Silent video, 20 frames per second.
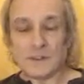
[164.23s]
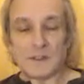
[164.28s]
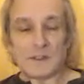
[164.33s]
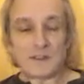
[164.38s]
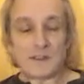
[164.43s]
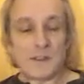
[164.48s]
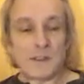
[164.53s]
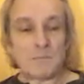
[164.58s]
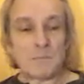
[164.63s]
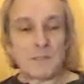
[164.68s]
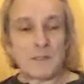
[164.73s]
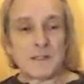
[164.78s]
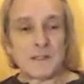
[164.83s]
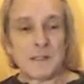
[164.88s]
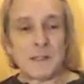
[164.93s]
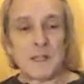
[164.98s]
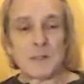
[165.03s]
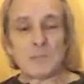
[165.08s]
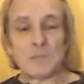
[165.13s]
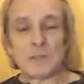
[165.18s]
It's like
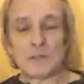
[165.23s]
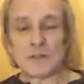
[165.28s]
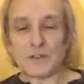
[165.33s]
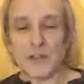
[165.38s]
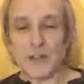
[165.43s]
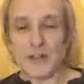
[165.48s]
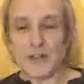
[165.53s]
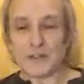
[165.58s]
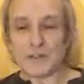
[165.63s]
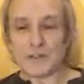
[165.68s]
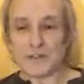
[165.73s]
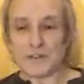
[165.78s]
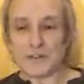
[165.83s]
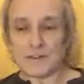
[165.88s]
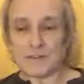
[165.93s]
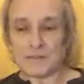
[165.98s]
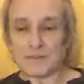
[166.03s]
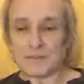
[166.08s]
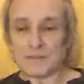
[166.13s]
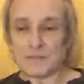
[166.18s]
being hypnotized.
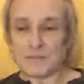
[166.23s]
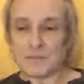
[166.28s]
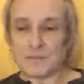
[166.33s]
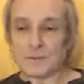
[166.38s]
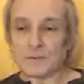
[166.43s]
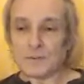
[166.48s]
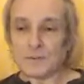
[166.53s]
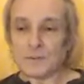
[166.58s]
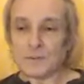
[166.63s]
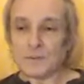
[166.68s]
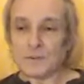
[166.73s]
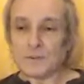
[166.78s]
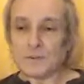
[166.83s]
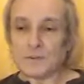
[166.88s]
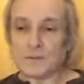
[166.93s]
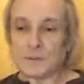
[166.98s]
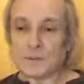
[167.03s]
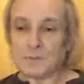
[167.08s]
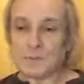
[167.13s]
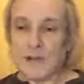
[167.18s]

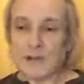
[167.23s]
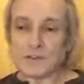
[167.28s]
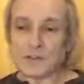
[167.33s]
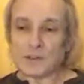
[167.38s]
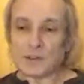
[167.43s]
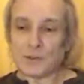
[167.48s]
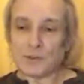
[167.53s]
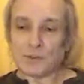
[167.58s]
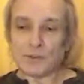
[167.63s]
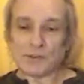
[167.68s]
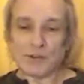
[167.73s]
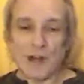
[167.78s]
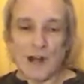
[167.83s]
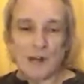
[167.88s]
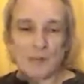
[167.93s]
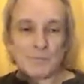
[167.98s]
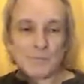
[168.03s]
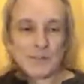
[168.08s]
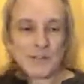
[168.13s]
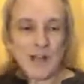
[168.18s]
The magical
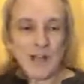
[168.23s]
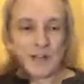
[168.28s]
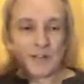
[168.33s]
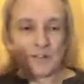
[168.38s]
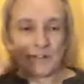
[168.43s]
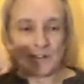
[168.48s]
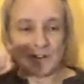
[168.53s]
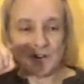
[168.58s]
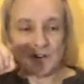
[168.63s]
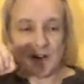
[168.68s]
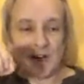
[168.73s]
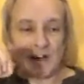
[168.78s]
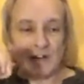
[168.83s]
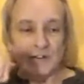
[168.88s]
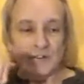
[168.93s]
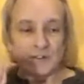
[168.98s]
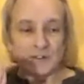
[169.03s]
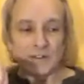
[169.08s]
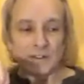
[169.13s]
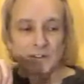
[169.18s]
charm is
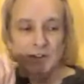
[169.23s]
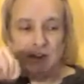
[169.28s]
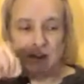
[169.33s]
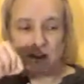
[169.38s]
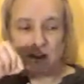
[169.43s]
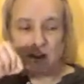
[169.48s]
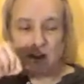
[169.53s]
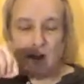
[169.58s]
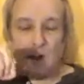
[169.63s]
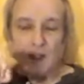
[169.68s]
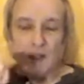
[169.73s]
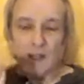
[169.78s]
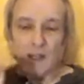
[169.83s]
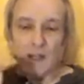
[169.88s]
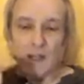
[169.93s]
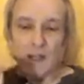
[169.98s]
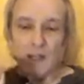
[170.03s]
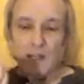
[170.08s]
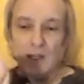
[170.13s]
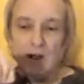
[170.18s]
actually
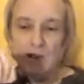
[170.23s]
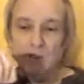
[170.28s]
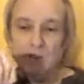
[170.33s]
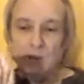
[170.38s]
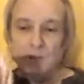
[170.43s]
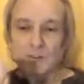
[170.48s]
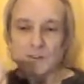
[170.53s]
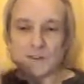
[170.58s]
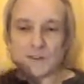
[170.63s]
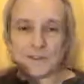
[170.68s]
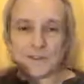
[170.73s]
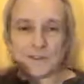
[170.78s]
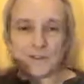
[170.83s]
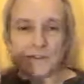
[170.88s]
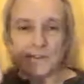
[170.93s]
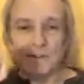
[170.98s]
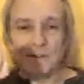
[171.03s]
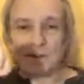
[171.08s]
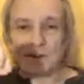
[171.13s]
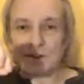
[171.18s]
a
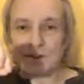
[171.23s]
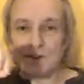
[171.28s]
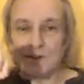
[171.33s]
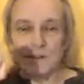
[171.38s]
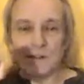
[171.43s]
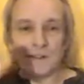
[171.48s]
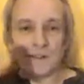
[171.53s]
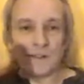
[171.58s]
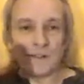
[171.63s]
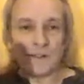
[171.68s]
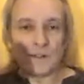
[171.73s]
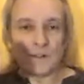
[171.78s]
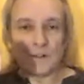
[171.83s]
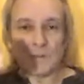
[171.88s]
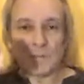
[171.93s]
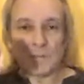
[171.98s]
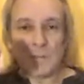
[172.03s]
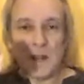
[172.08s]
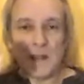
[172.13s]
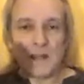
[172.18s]
hypnotist's
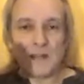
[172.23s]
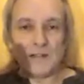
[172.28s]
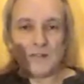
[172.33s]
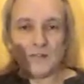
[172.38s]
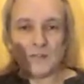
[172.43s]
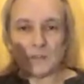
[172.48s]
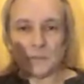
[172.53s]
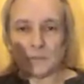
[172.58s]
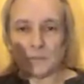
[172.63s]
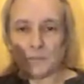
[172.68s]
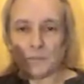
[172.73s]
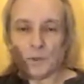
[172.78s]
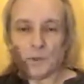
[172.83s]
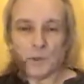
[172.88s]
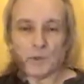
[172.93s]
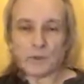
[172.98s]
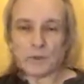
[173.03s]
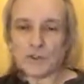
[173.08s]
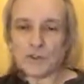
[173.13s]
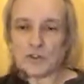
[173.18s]
pendulum
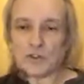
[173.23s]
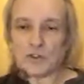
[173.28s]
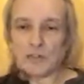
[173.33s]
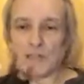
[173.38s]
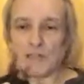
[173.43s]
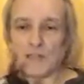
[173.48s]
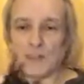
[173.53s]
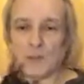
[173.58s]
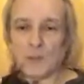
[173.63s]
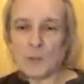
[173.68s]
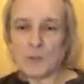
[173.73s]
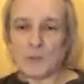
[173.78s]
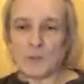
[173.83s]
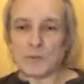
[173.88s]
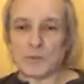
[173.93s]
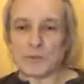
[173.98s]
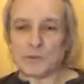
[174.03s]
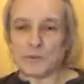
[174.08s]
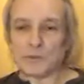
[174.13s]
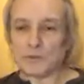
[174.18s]
or shiny
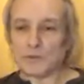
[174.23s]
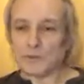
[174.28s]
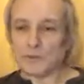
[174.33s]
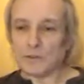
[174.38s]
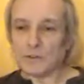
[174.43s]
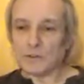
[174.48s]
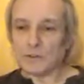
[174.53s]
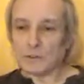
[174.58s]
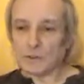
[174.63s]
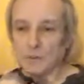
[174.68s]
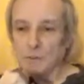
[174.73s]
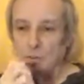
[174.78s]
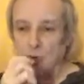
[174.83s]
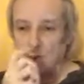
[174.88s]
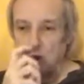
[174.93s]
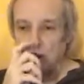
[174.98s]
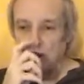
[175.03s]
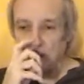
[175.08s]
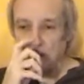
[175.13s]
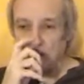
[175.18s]
object
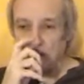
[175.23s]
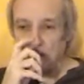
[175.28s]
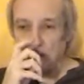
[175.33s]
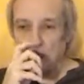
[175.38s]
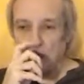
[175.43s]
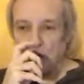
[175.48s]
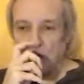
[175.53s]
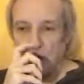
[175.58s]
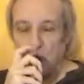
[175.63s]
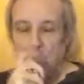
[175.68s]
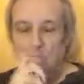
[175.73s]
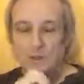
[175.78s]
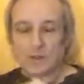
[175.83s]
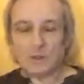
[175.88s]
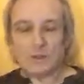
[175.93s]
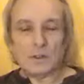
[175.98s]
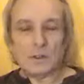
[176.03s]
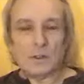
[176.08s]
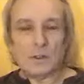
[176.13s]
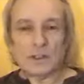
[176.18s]
which
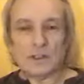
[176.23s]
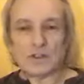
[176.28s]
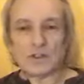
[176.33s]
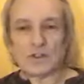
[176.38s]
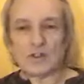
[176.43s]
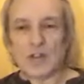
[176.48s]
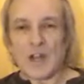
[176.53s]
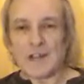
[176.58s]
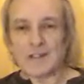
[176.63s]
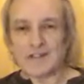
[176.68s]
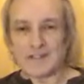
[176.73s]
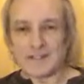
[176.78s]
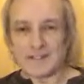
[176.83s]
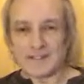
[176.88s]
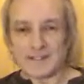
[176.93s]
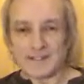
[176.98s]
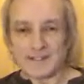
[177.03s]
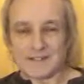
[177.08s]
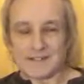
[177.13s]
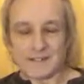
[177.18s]
enchants
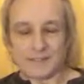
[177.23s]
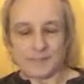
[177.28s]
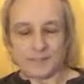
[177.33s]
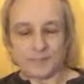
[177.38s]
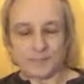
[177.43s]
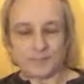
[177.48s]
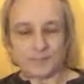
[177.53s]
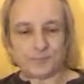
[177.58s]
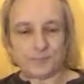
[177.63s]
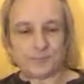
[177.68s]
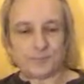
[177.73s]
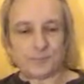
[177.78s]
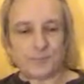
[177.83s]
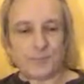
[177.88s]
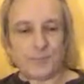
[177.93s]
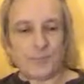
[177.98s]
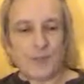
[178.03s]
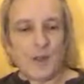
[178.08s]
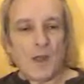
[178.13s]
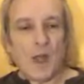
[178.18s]
us
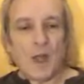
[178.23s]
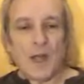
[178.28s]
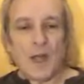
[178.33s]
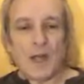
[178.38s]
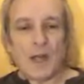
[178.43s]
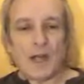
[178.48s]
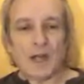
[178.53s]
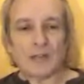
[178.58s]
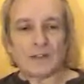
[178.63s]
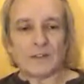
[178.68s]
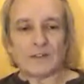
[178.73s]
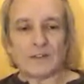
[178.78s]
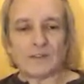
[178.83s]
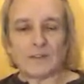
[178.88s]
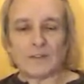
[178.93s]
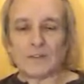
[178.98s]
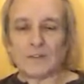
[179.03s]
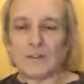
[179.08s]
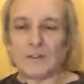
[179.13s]
and